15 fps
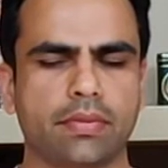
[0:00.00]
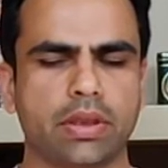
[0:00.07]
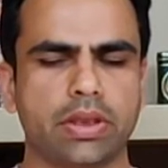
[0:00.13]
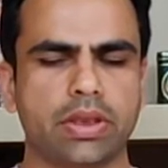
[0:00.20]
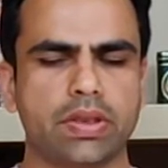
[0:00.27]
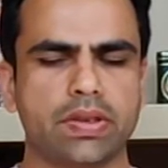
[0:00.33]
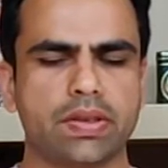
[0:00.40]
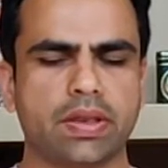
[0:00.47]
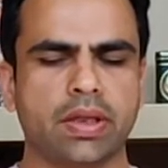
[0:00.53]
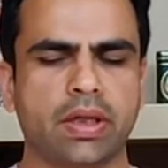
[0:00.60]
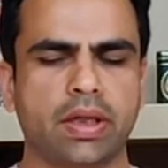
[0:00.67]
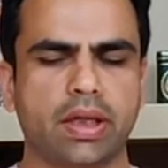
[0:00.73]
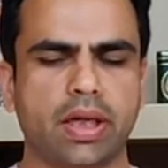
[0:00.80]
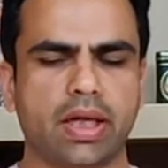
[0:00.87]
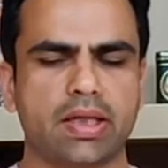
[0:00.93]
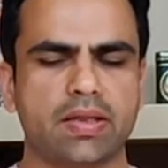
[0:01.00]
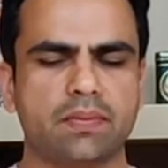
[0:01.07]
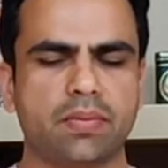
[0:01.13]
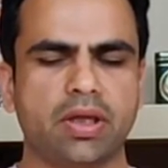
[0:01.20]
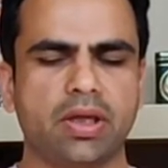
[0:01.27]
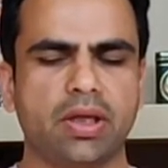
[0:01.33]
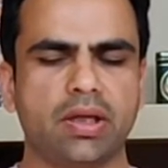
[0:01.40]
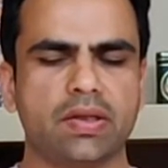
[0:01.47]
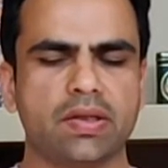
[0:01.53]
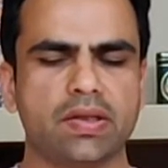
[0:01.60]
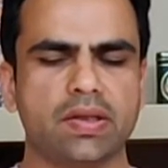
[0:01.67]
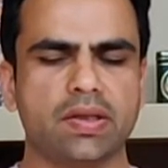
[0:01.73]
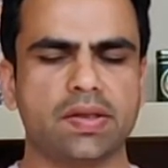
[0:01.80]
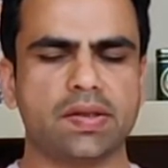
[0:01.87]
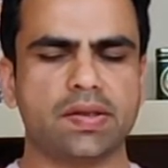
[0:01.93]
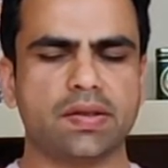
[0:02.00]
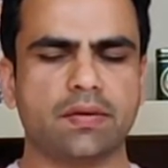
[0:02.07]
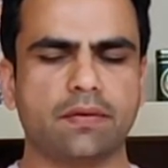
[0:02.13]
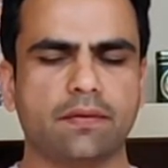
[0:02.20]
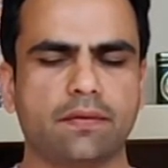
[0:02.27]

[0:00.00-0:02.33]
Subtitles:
Just experience this